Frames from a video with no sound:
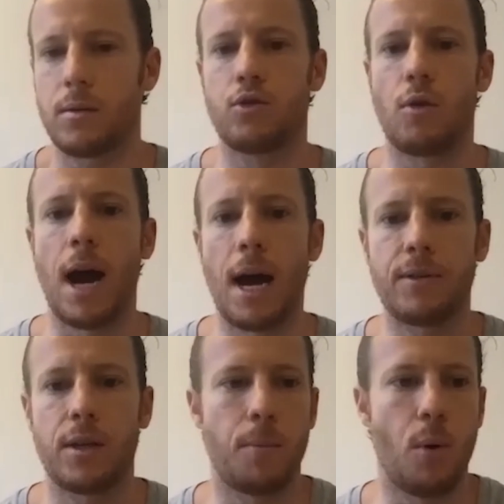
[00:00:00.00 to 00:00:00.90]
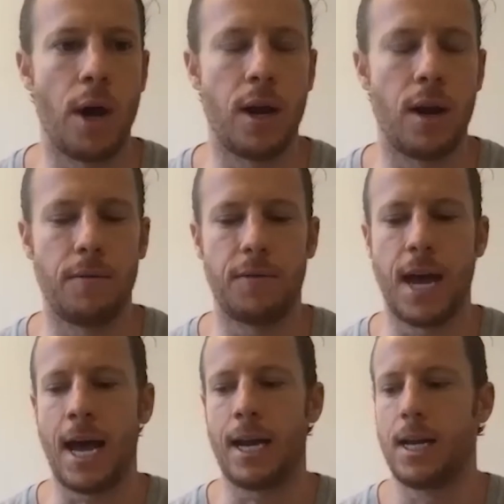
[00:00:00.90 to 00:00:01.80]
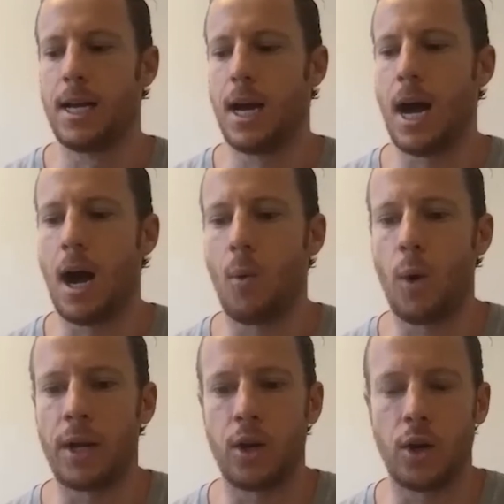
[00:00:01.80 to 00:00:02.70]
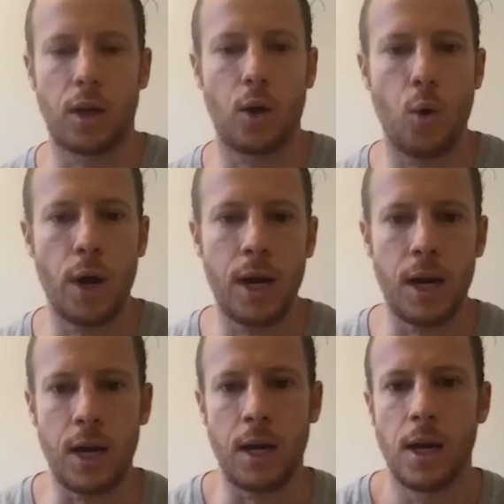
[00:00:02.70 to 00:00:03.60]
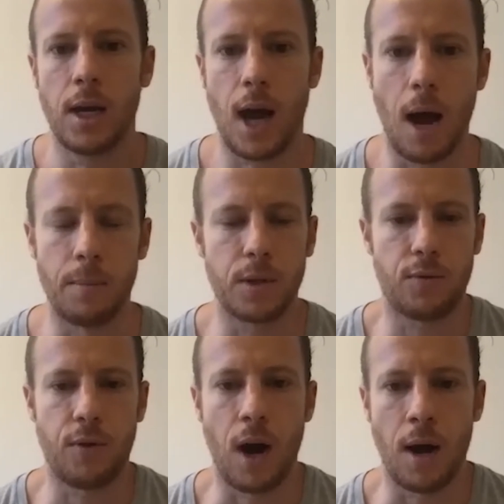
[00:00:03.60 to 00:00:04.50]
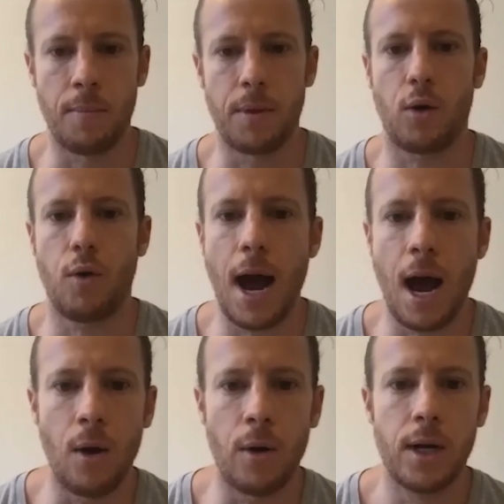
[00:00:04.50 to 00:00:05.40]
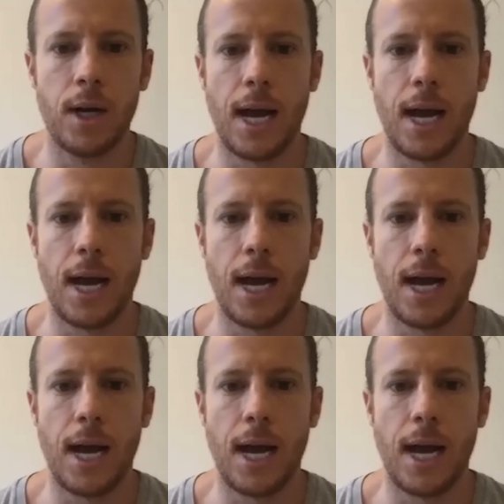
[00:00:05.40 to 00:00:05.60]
drives to the point of that. When your liquidity comes from the crowd